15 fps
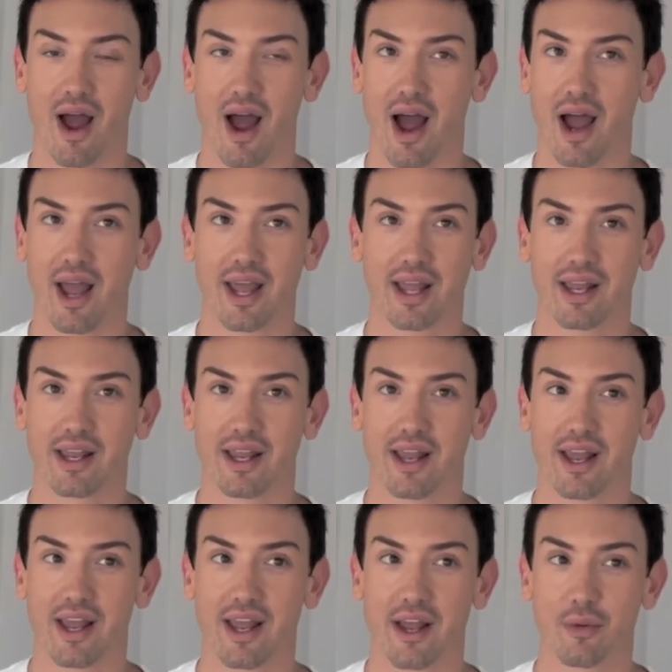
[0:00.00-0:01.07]

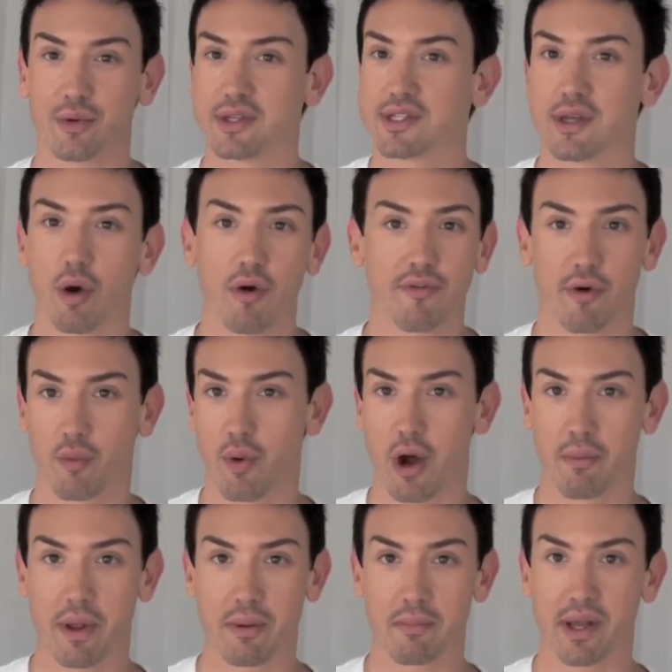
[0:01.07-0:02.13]
It was so
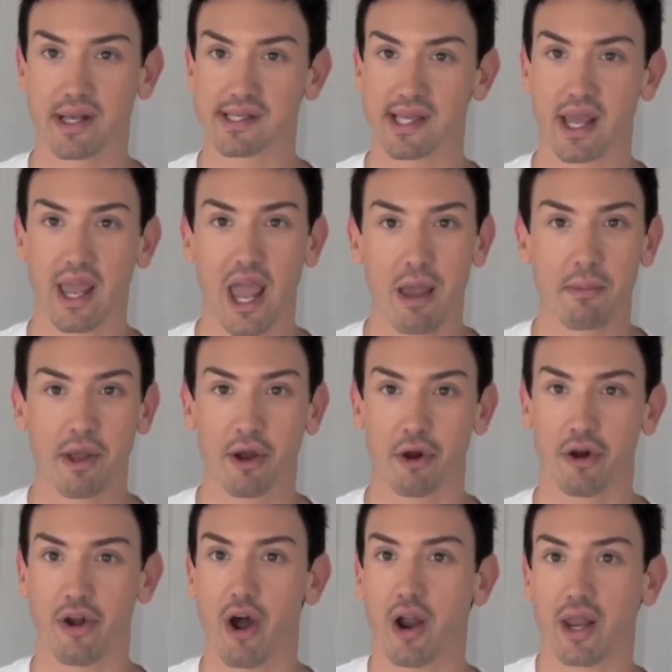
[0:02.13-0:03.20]
overwhelming because I came
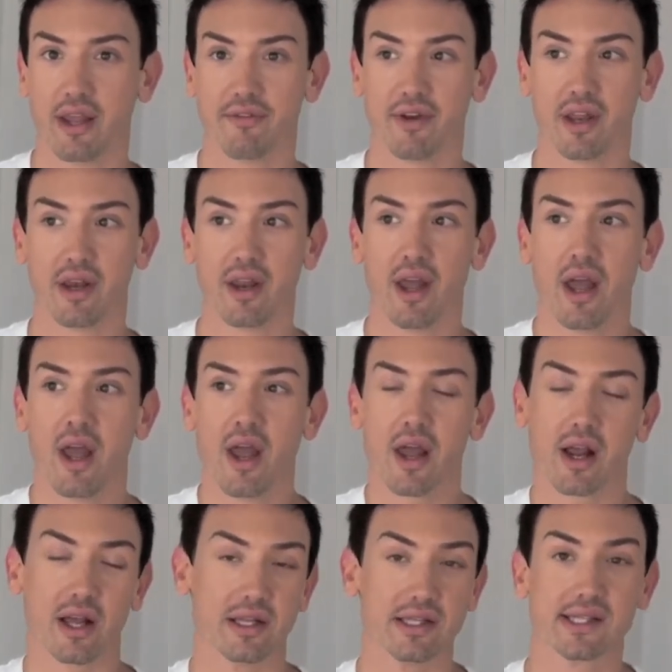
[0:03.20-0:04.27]
here not even
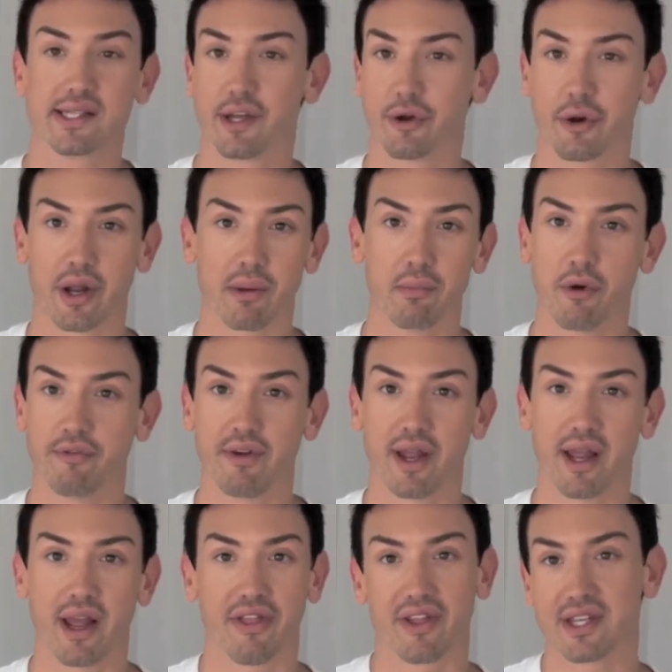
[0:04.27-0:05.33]
considering
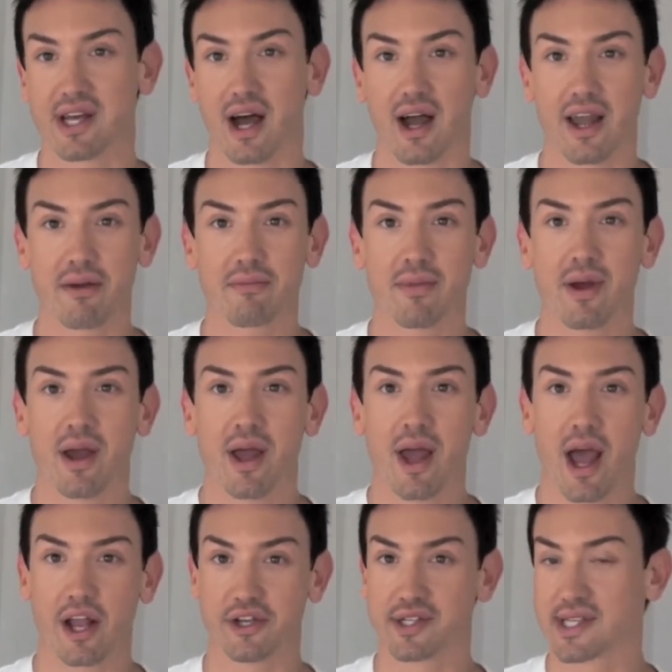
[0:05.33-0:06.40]
moving at the time.
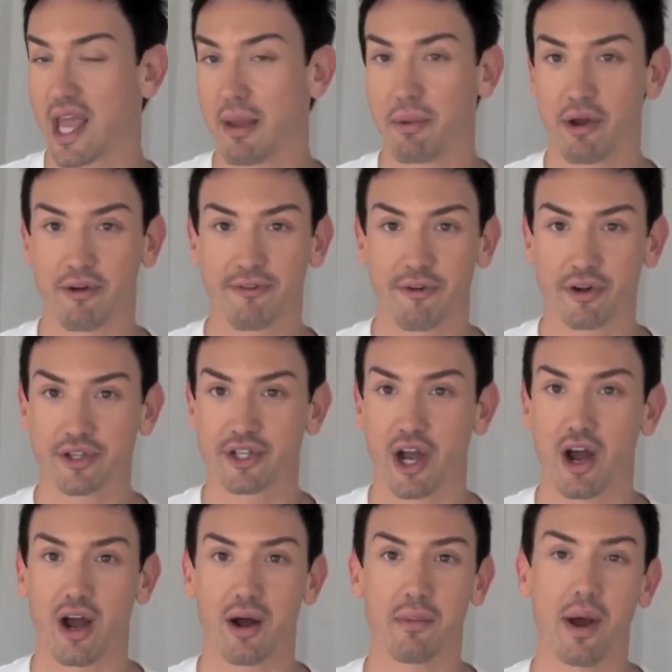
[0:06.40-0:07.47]
I just came here for a
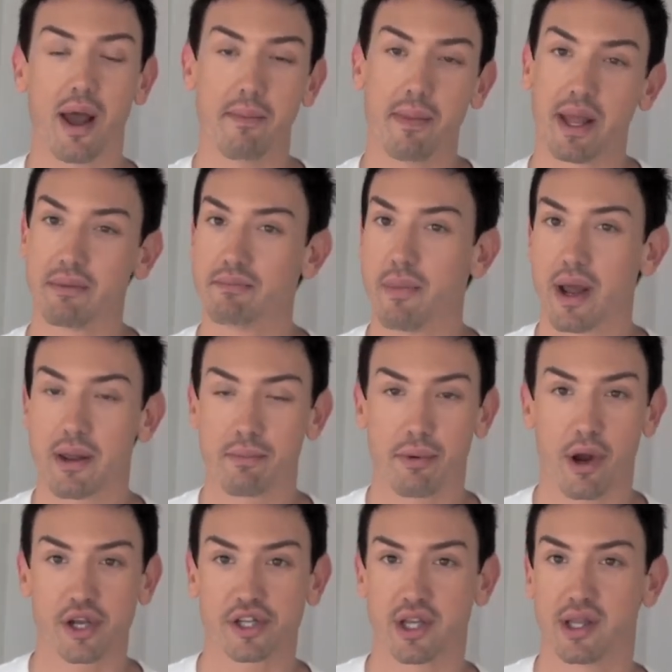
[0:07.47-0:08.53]
job, I made my
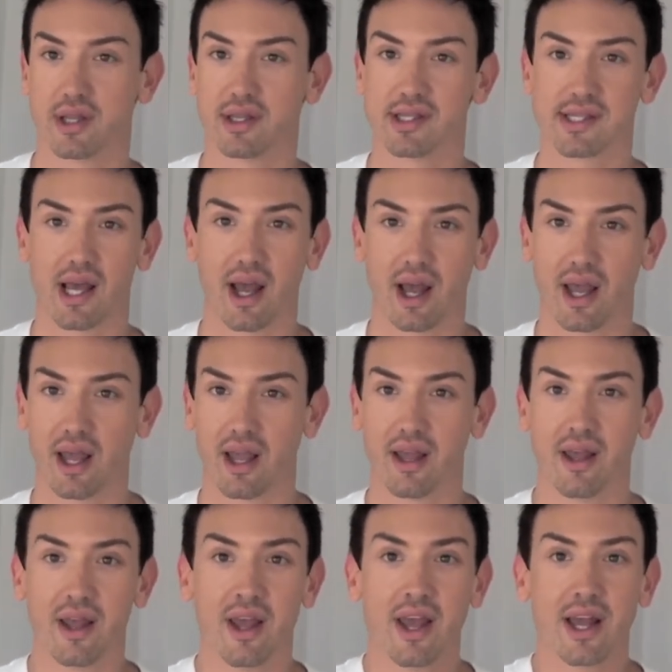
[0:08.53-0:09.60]
impressions,
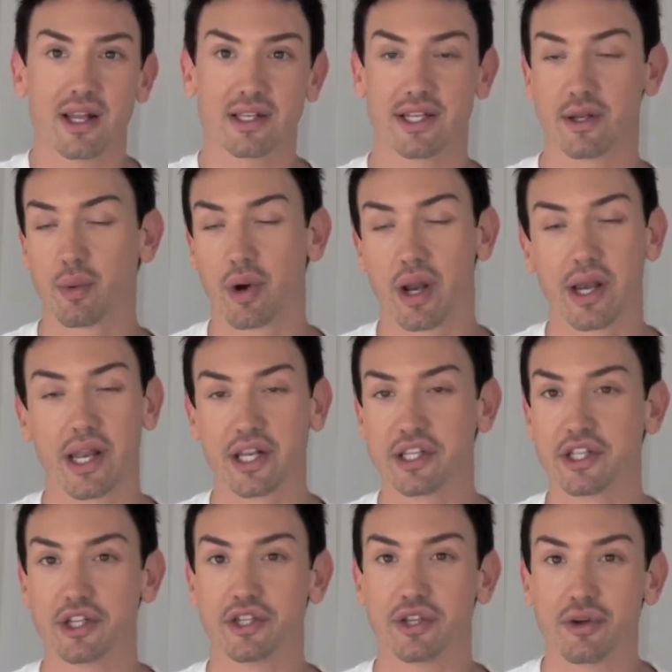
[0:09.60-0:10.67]
I did what I needed
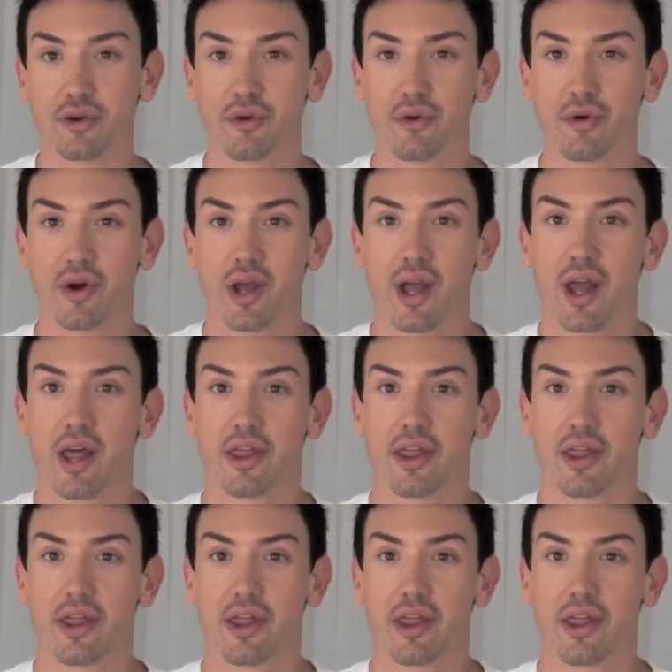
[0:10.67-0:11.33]
to do.